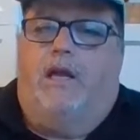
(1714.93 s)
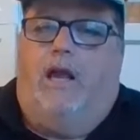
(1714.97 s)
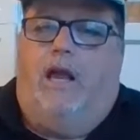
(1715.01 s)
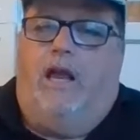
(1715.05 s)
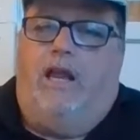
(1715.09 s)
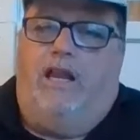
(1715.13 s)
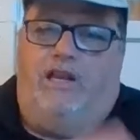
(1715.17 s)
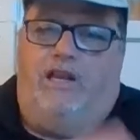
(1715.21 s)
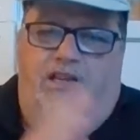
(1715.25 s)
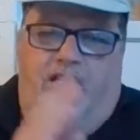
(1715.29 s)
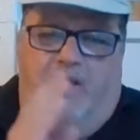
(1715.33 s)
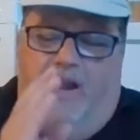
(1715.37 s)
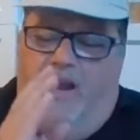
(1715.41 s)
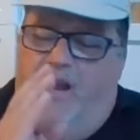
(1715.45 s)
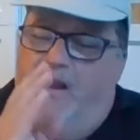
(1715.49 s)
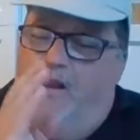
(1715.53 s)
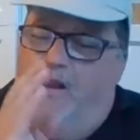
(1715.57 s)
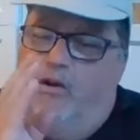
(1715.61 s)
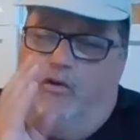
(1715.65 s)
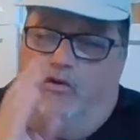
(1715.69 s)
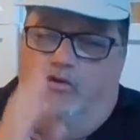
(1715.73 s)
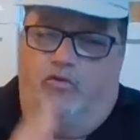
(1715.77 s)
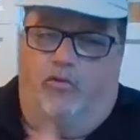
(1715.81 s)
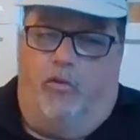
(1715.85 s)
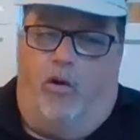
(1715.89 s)
He
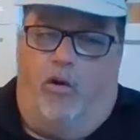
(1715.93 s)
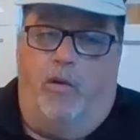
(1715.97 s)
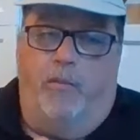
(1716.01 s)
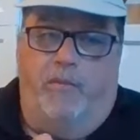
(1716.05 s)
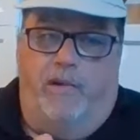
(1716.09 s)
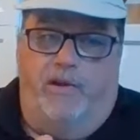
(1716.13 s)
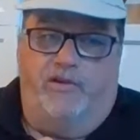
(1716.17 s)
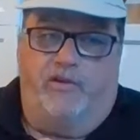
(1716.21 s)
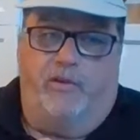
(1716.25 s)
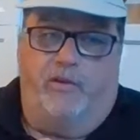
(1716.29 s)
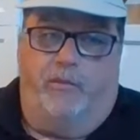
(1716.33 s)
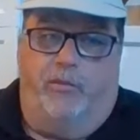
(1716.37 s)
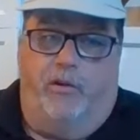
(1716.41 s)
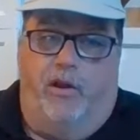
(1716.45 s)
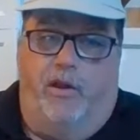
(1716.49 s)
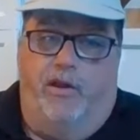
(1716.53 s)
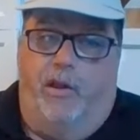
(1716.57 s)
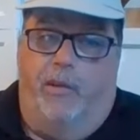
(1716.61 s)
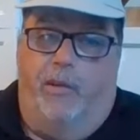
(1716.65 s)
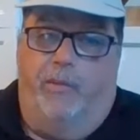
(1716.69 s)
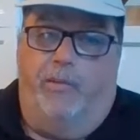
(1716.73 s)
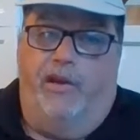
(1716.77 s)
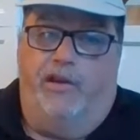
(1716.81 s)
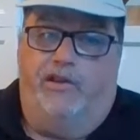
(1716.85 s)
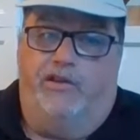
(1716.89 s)
looks right miserable on
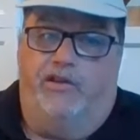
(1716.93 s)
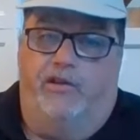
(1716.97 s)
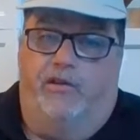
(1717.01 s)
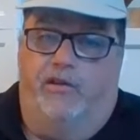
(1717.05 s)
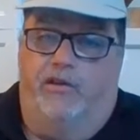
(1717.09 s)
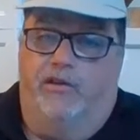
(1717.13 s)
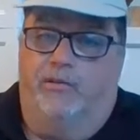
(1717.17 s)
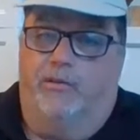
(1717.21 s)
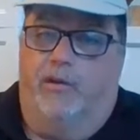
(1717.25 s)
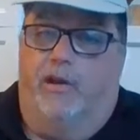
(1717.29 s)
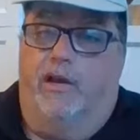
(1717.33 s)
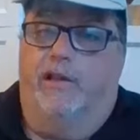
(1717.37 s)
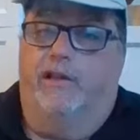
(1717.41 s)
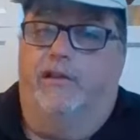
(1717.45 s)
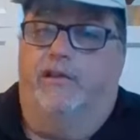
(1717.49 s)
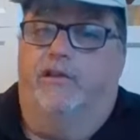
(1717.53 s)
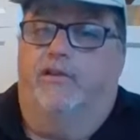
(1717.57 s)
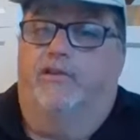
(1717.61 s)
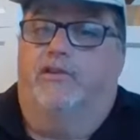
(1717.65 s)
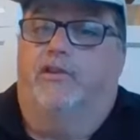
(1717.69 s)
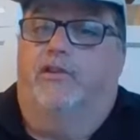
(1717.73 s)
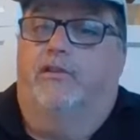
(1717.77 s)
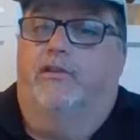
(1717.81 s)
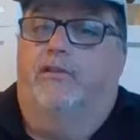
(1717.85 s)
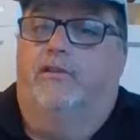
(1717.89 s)
the picture as well. He
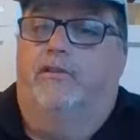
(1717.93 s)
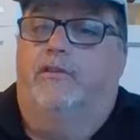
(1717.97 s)
does.